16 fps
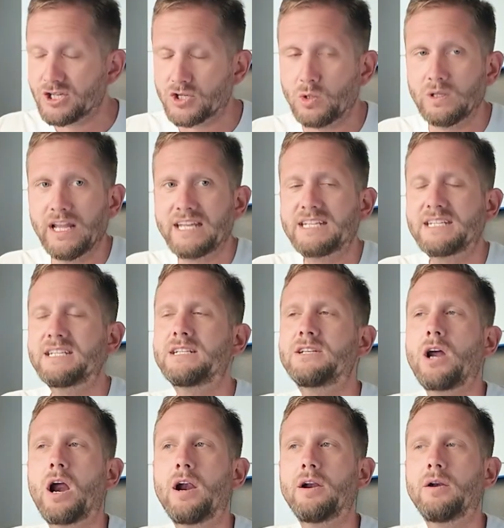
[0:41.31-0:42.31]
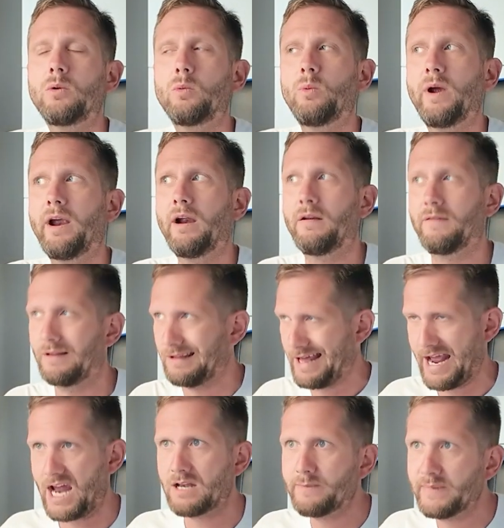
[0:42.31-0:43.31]
So let's start where the
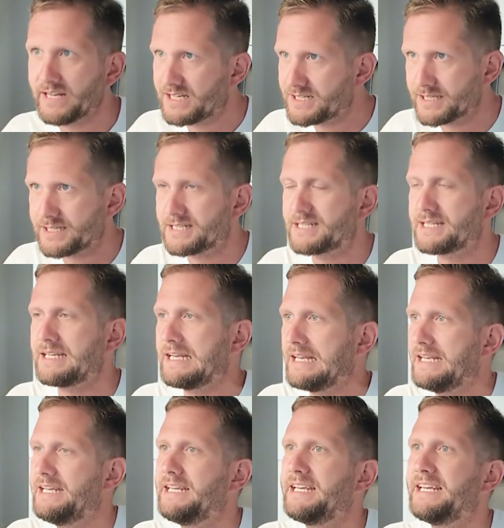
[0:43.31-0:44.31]
land meets the sea